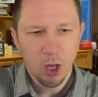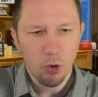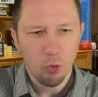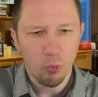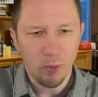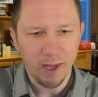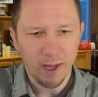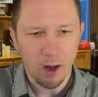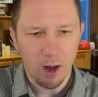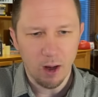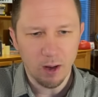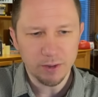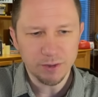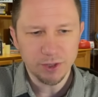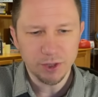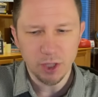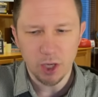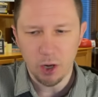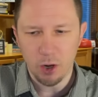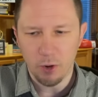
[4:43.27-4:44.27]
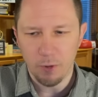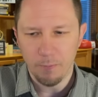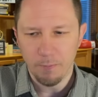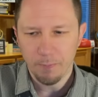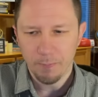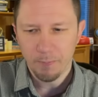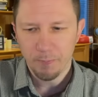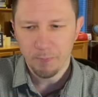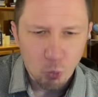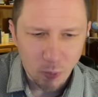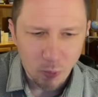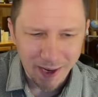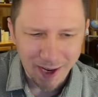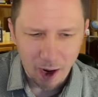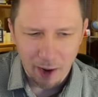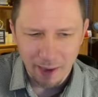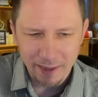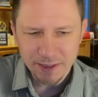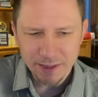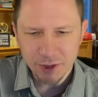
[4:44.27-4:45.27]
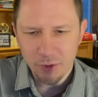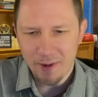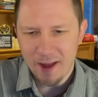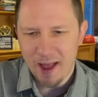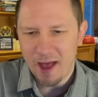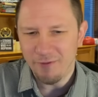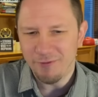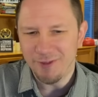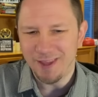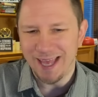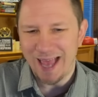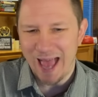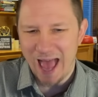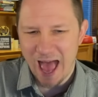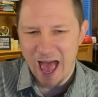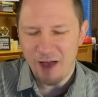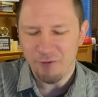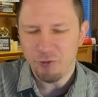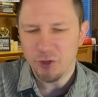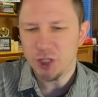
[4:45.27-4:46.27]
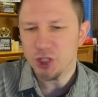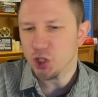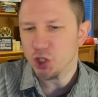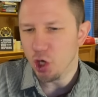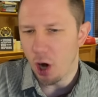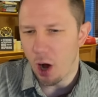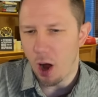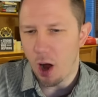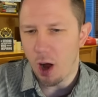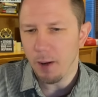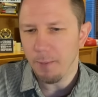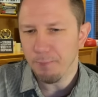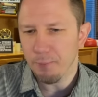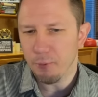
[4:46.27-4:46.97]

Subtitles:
We also have the average car